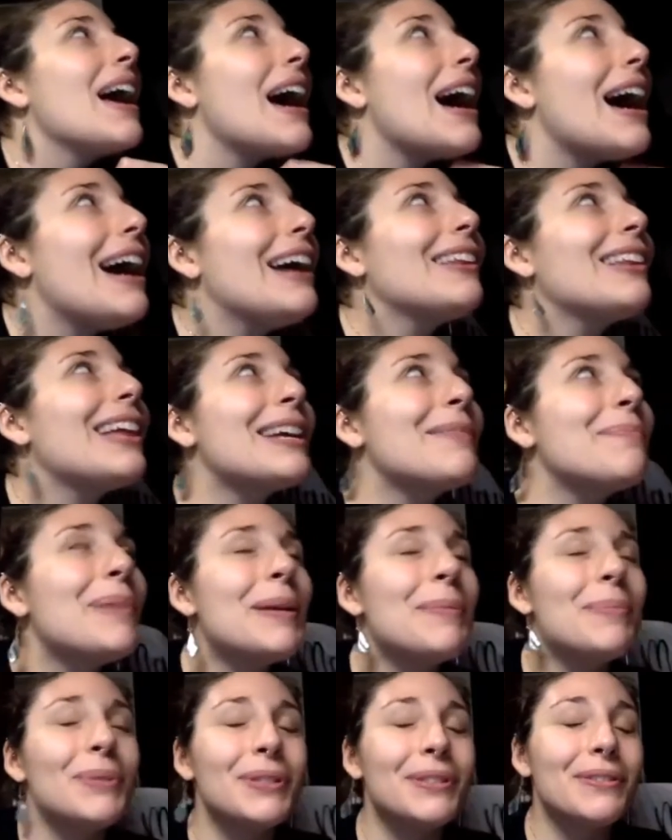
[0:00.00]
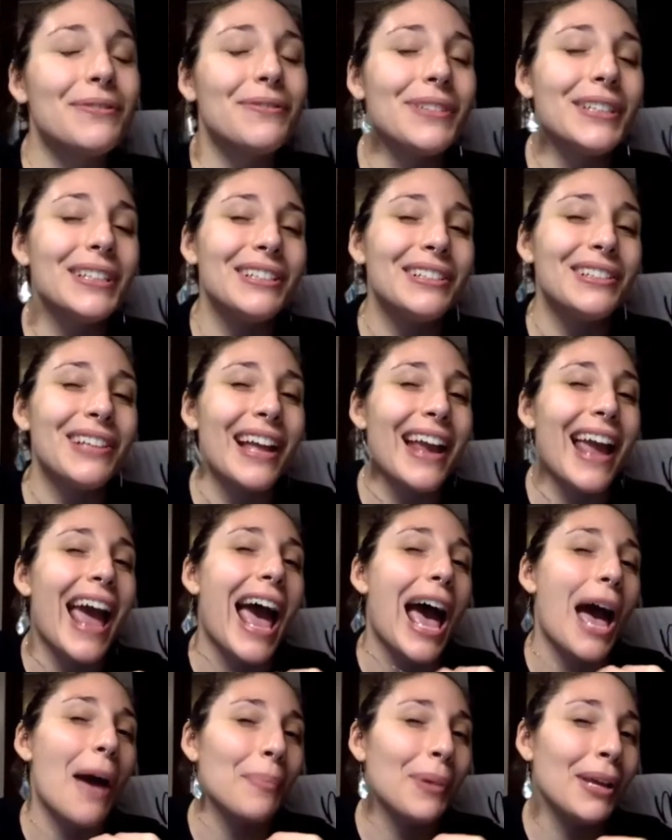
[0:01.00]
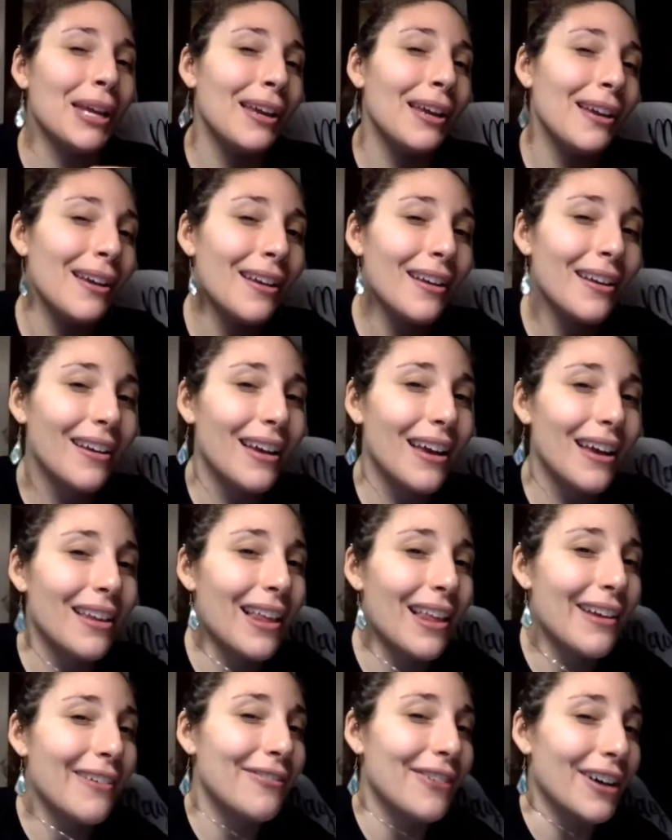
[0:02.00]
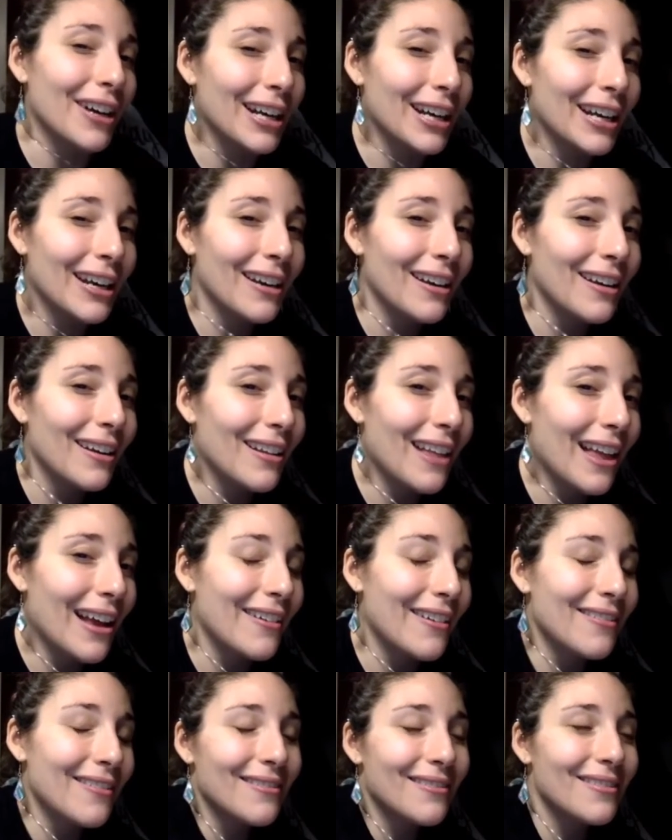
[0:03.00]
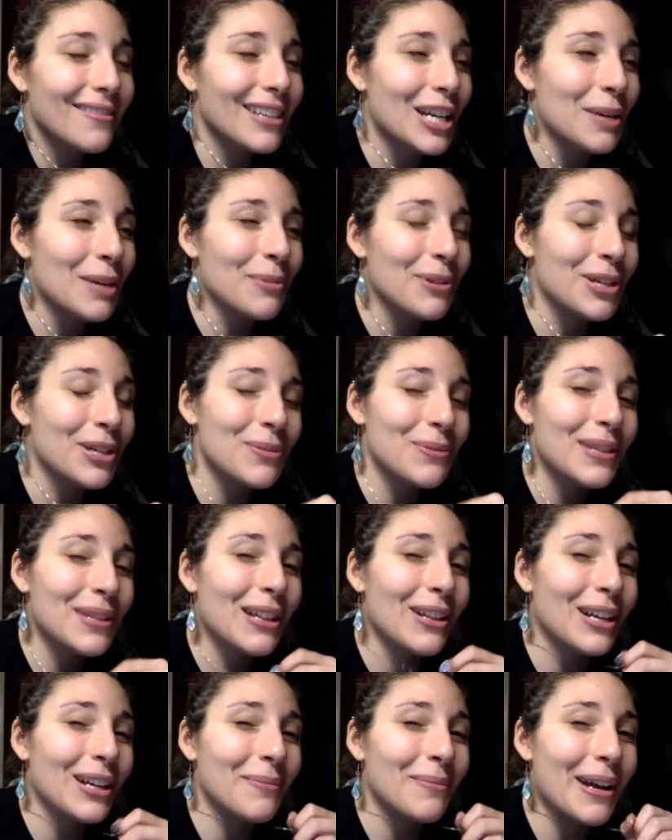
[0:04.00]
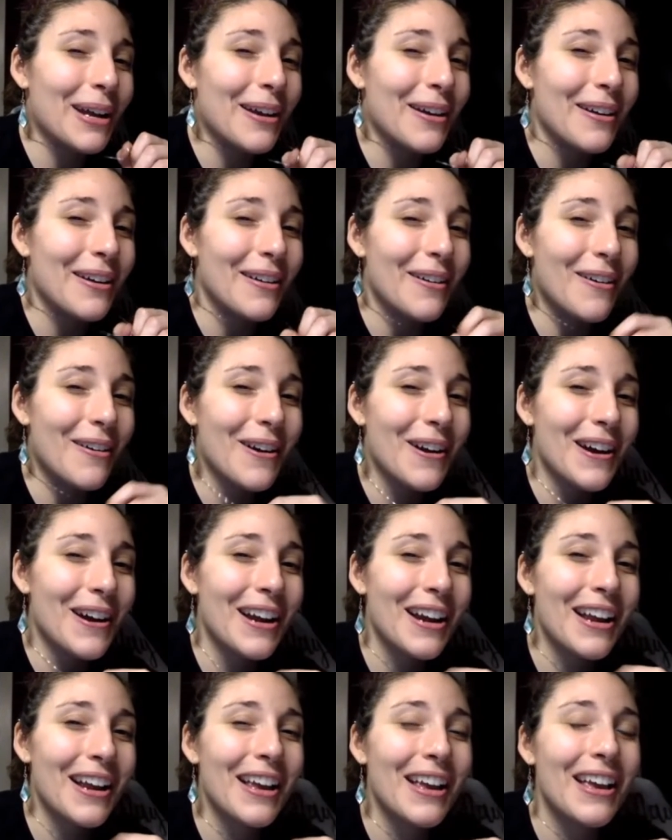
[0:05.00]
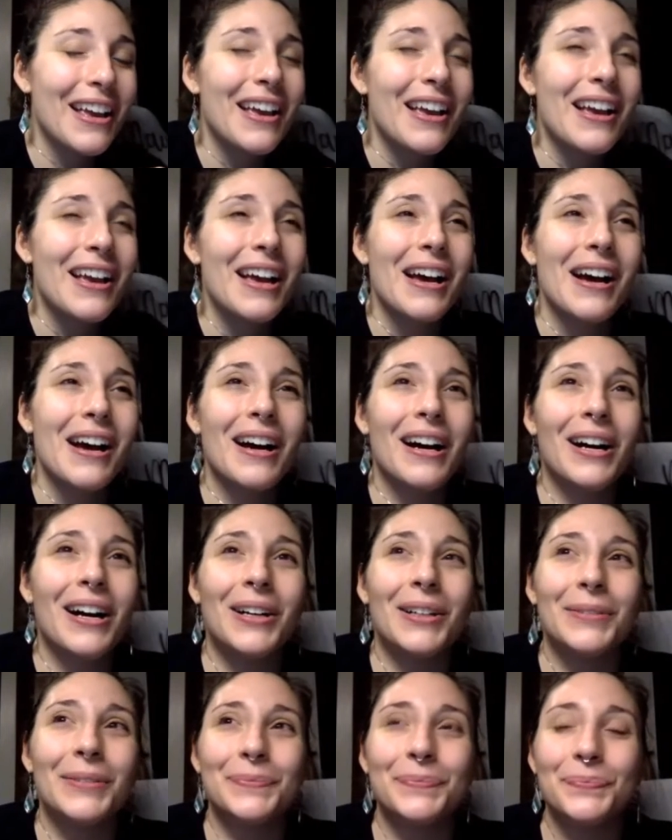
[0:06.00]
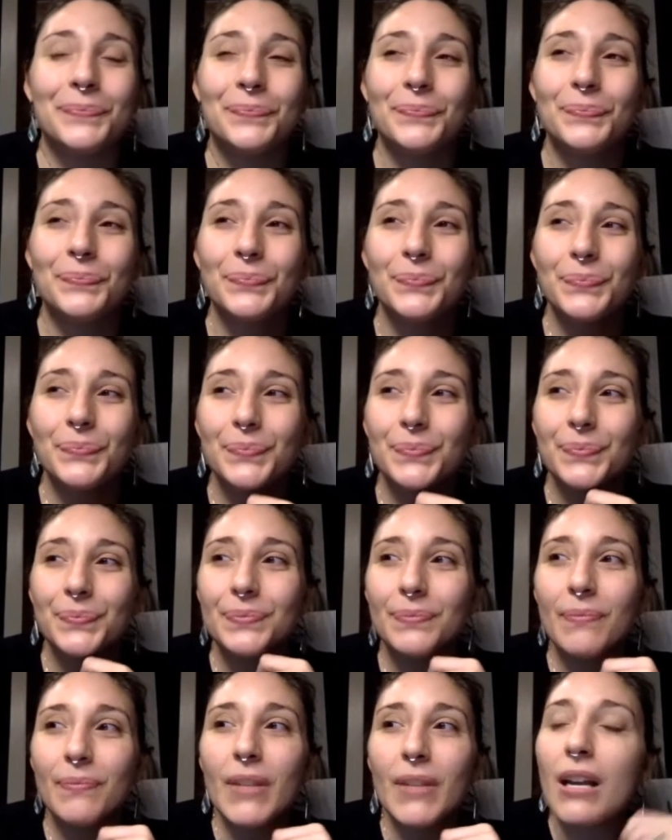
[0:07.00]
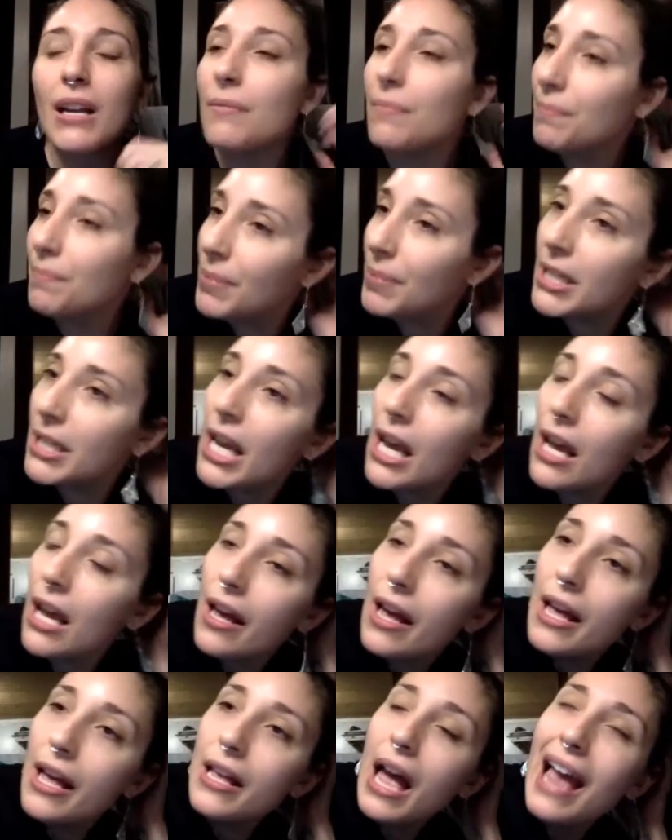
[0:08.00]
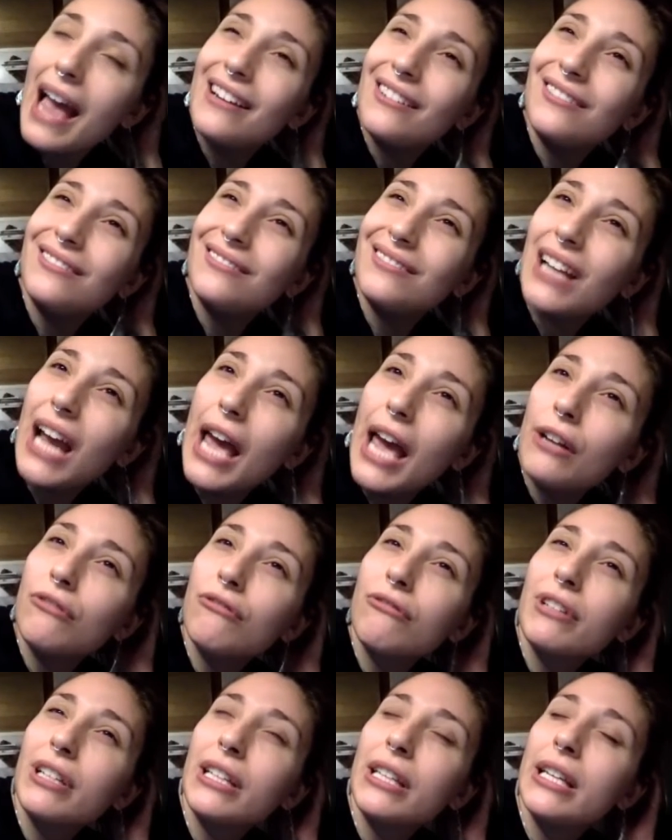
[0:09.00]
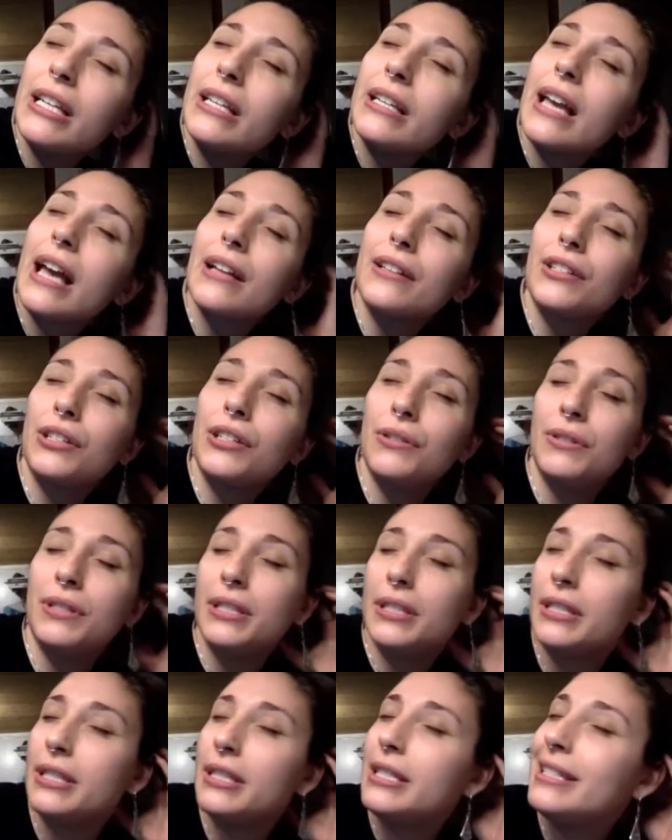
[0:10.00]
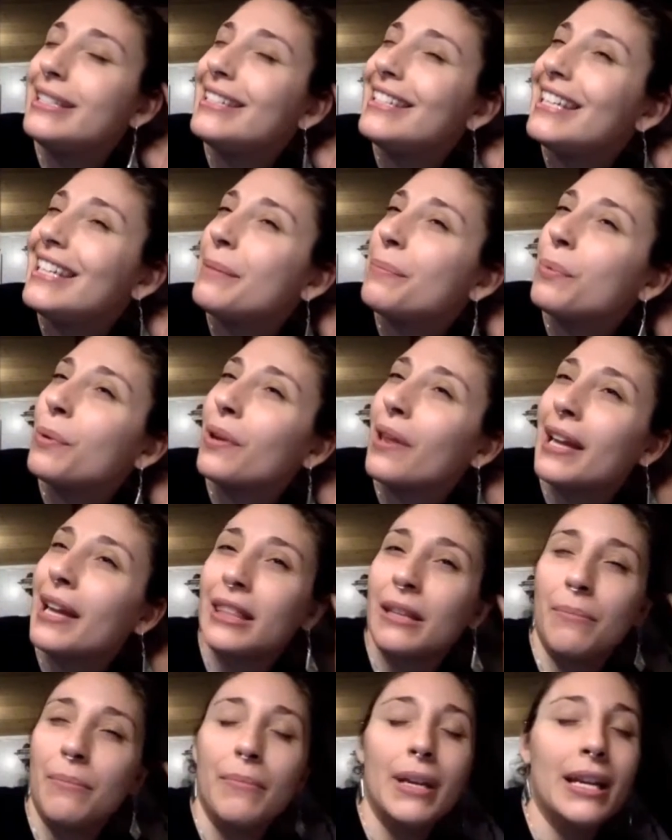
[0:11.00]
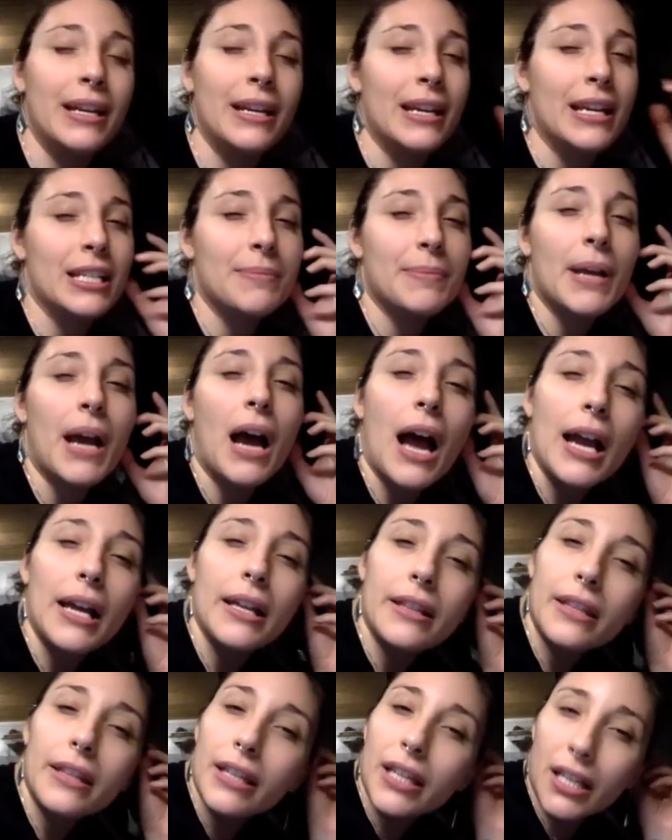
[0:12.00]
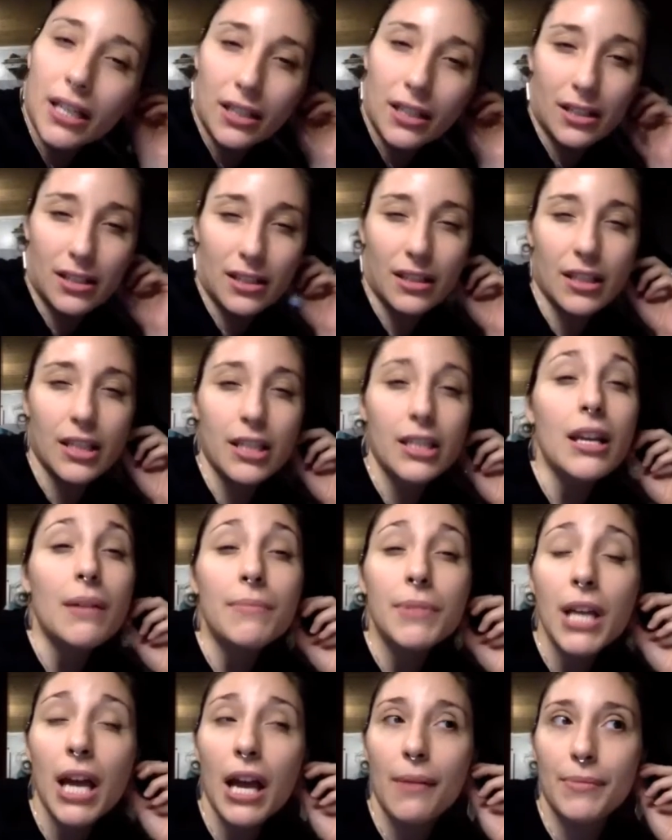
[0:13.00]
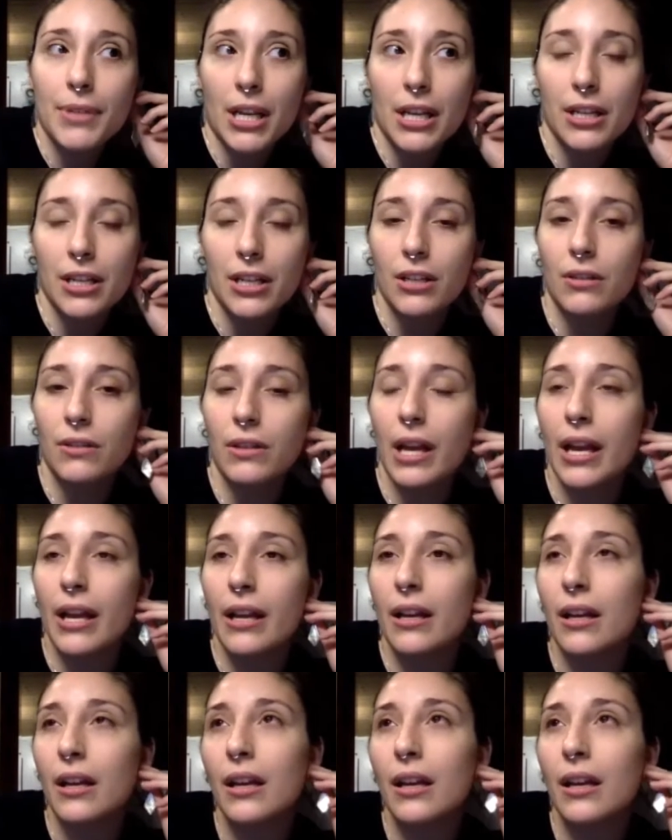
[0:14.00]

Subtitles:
like people to feel like happy and like funny, like humorous when they look at my art. Um, but yeah, I don't really get too deep with like the meanings behind things. Sometimes I do, like